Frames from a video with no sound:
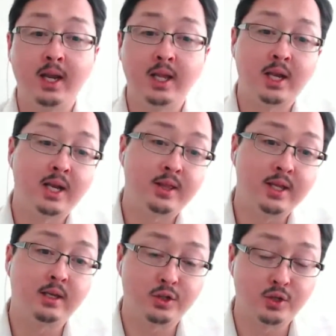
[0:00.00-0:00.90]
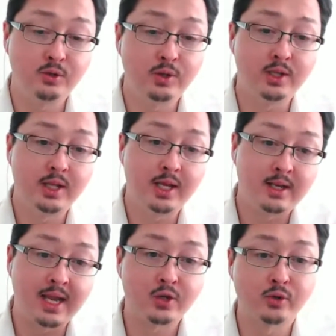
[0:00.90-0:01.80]
And then I think too
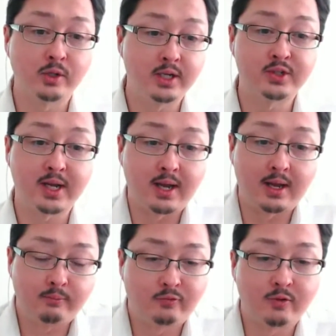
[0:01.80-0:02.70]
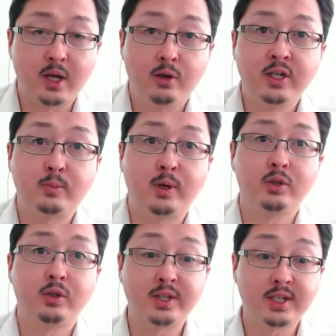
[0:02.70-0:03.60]
that naturally, because from my own
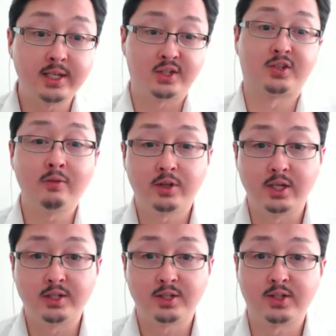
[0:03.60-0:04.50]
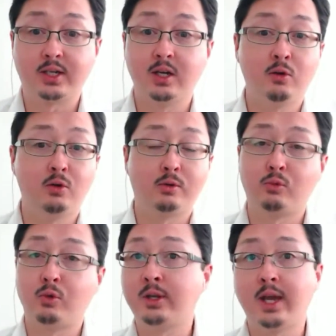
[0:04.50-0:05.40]
experience, once I discovered this, it's like, oh,
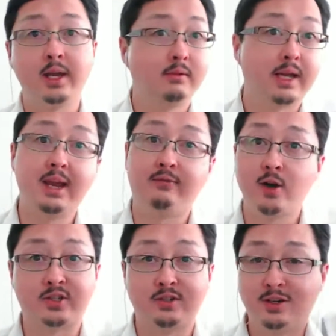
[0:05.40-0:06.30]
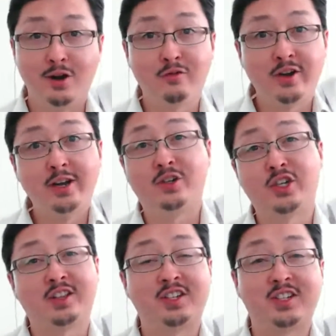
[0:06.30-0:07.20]
okay, hey folks, over here,
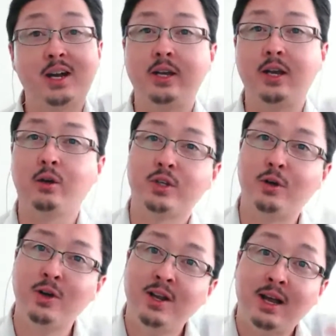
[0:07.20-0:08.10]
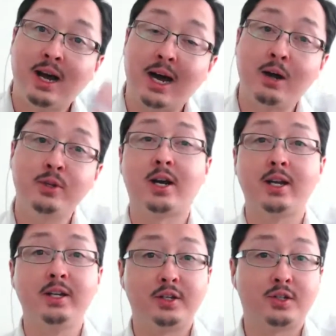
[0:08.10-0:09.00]
check this out, So I was
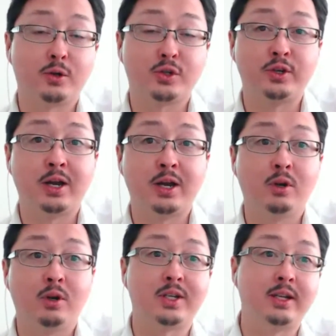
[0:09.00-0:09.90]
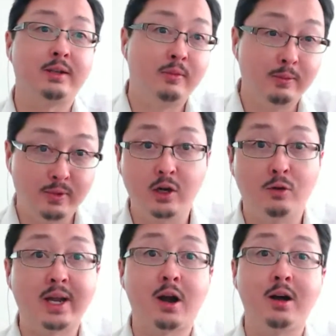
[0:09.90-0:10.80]
tied into social networks, and
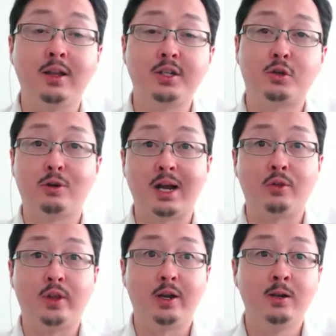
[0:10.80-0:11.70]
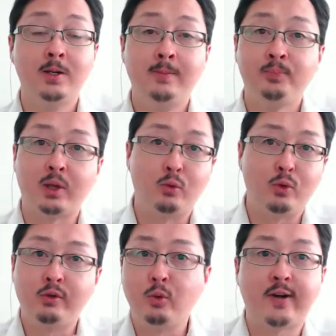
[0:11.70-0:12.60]
my colleagues who are out there,
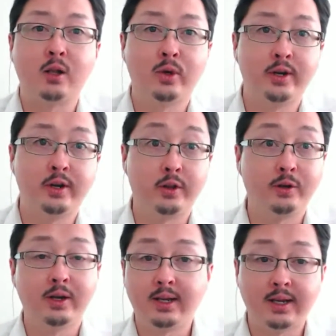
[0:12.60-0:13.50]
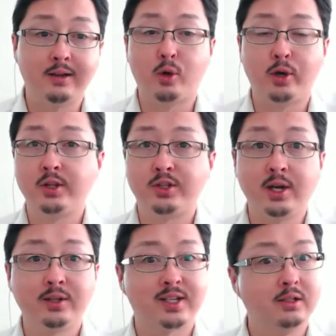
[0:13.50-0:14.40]
we follow one another, and I kind of pointed this
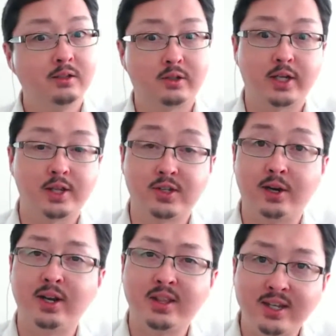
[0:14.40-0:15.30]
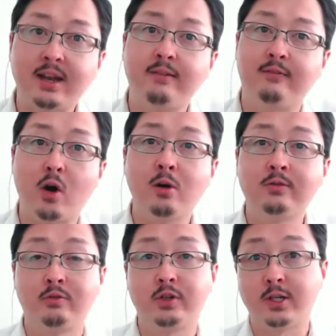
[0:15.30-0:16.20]
out. It's like, look, check this out, and I think that
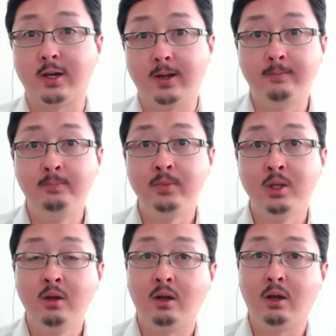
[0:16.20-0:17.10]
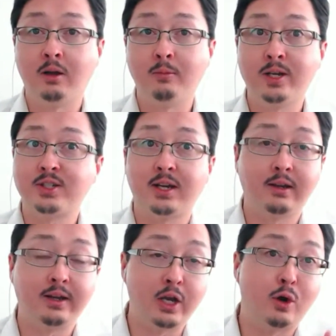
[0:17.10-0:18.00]
evolved over time. because
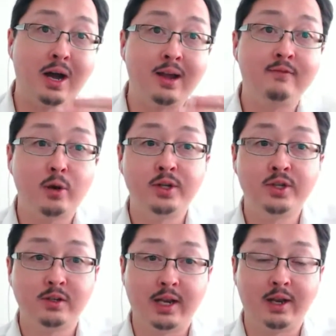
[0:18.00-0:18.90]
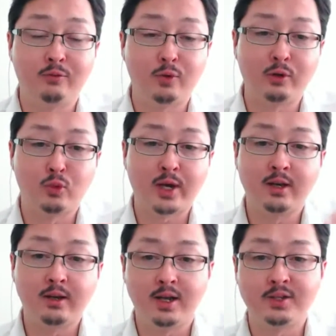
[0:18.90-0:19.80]
I've noticed and I
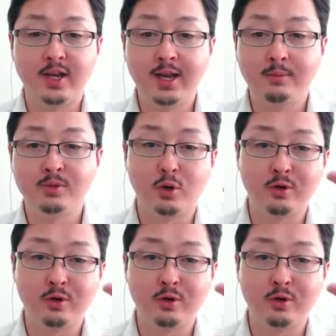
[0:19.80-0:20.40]
recognize names